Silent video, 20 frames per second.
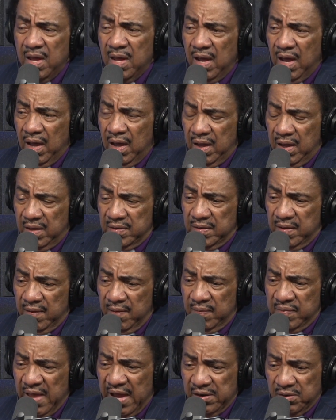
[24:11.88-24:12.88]

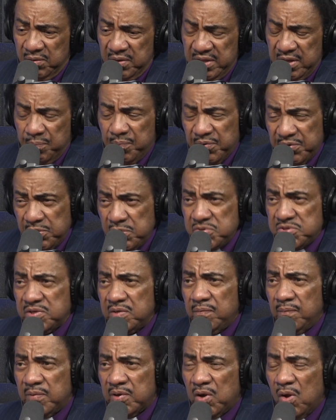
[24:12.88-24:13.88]
not only a producer
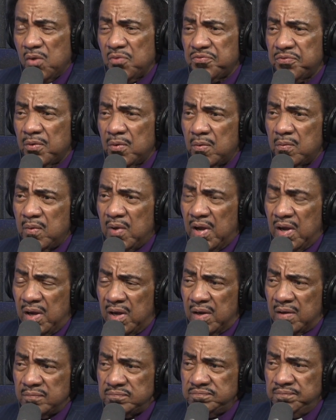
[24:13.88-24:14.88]
but
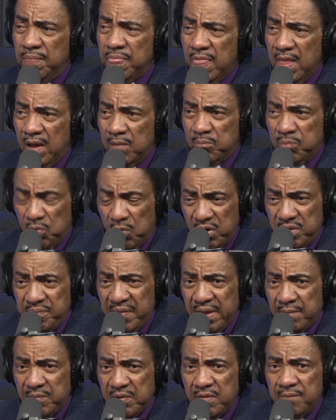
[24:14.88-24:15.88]
also a board
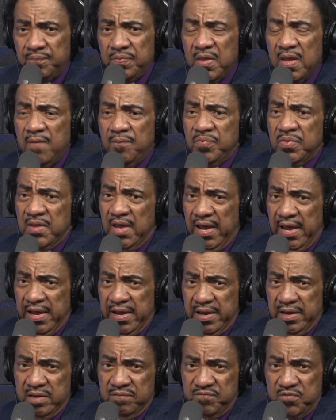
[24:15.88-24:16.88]
member.
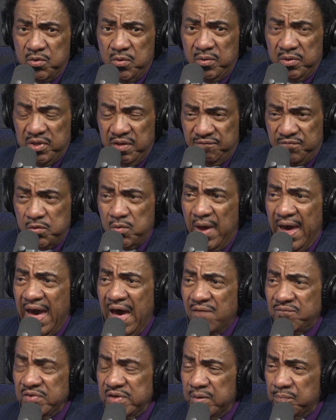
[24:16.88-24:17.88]
And if you
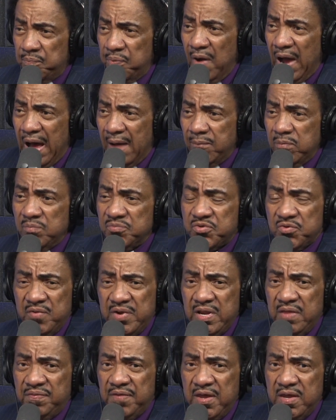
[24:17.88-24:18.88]
having problems or
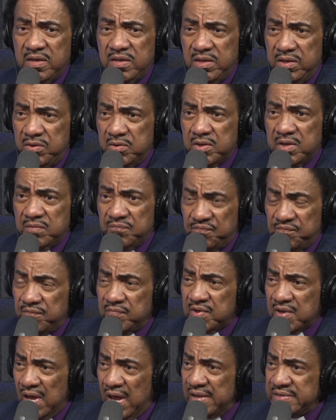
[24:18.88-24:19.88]
anything, you can
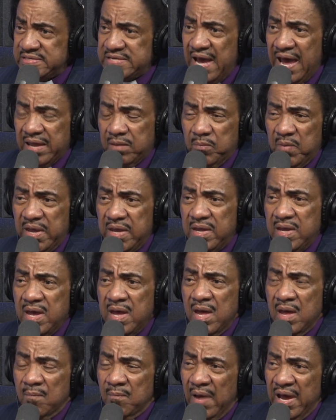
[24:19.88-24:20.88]
contact me.
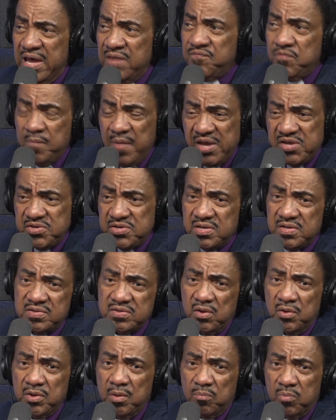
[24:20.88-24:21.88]
My information is
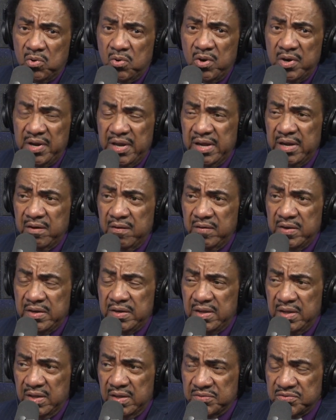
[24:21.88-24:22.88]
on the board here in
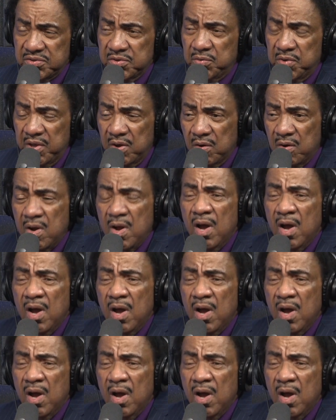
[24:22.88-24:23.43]
the studio.